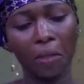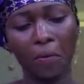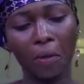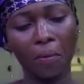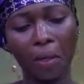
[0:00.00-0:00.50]

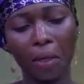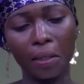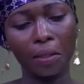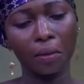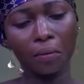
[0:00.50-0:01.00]

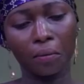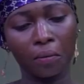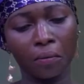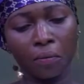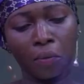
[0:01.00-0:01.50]
Mama, I said,
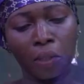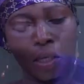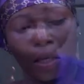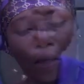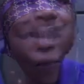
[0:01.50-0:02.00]
hey,
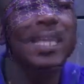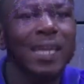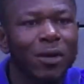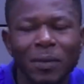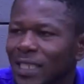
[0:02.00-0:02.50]
get away here,
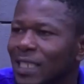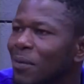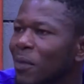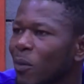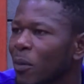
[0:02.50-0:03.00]
my son,
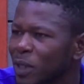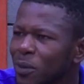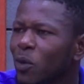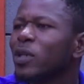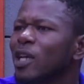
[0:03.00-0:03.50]
my boy, my
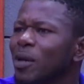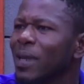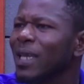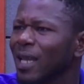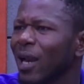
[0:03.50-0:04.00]
son, would you make here?